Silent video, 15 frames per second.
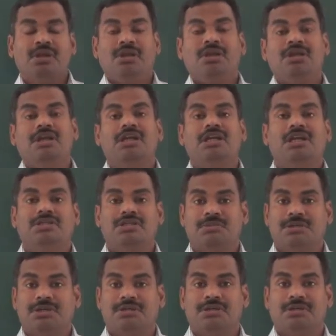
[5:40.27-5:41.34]
in n-type
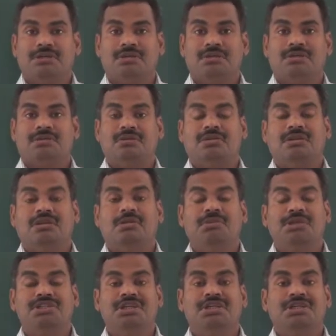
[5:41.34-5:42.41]
semiconductor, the
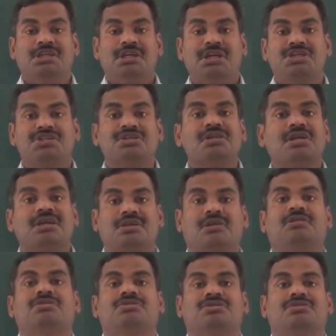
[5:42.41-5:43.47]
majority carries
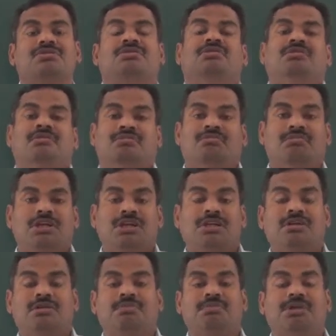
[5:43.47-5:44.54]
electrons, but
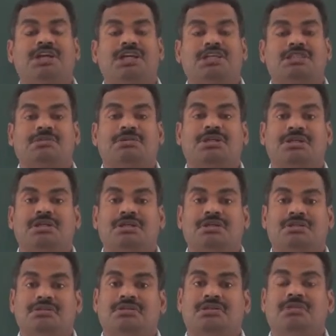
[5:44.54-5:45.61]
in p-type
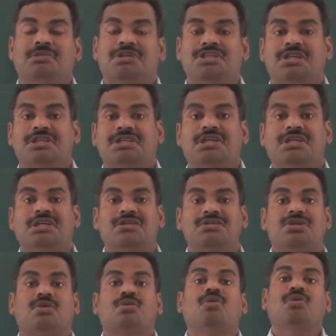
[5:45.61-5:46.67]
semiconductor, the majority carries
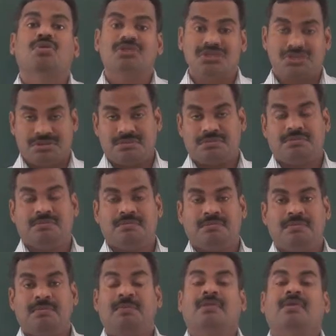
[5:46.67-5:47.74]
holes.
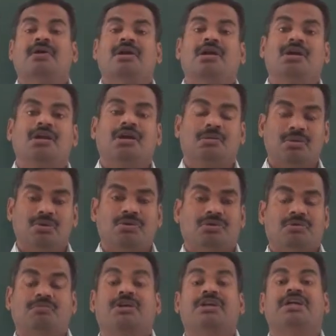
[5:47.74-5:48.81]
And
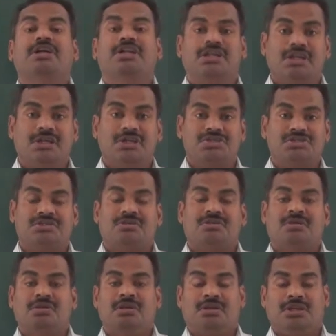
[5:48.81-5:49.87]
about minority carriers,
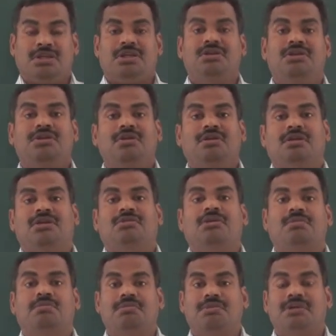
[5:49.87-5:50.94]
in
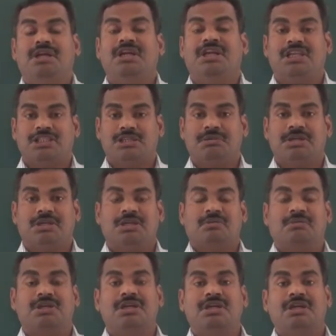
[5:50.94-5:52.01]
your n-type semiconductor,
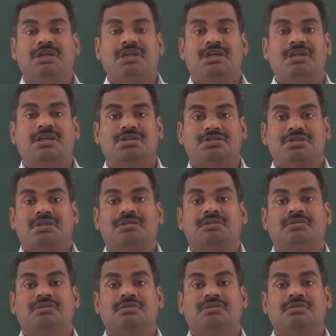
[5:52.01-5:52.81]
minority carriers the